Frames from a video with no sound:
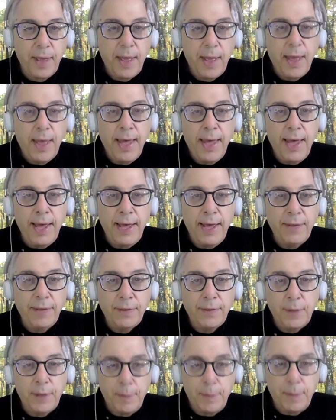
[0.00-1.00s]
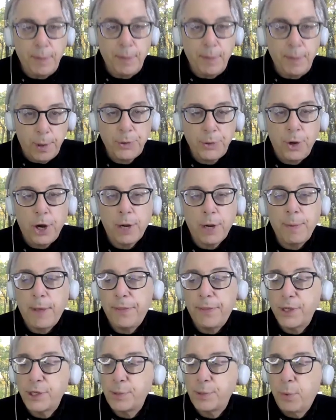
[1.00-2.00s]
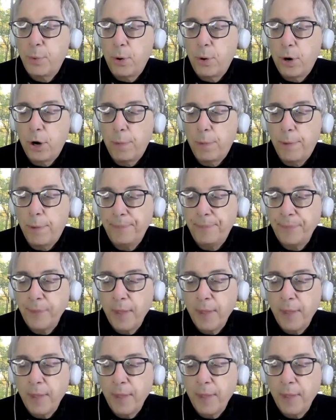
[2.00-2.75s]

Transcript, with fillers: And maybe we'll talk about this more, but